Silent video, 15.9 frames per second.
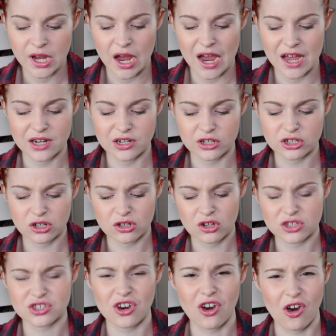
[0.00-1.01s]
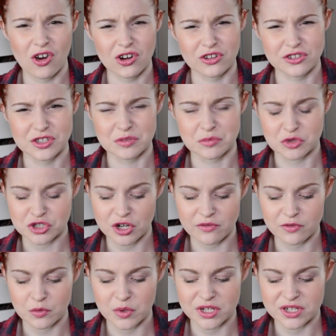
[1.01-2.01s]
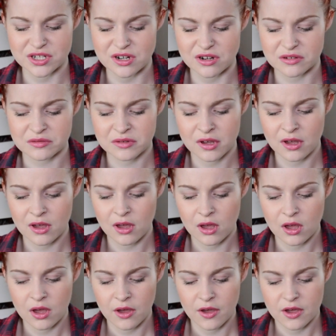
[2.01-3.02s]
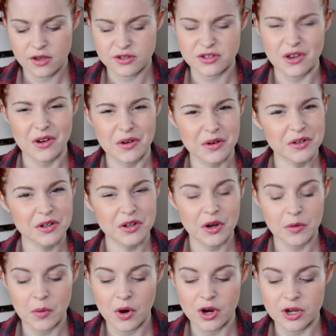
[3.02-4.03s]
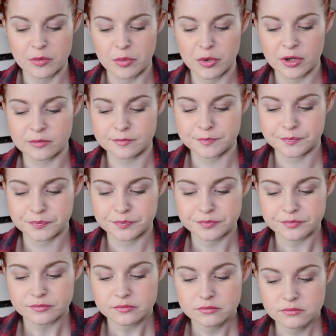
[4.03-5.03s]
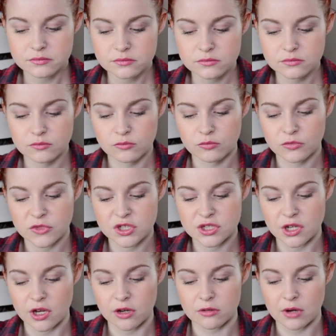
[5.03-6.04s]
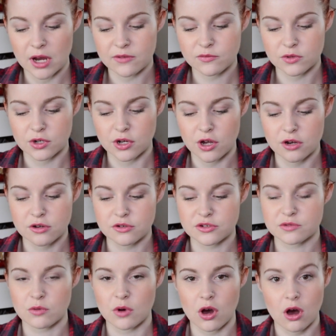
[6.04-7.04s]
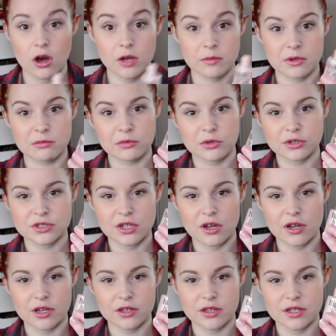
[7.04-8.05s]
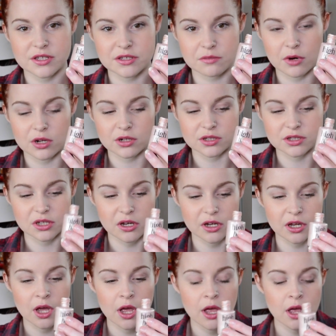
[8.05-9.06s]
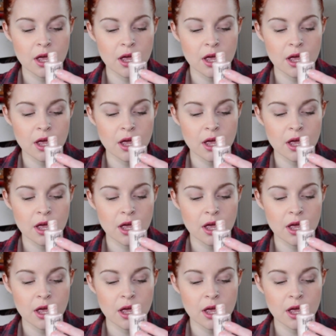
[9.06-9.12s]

And I don't like to highlight too much over the winter. So I don't know why, but so everyone knows what high beam looks like. This is what it looks like.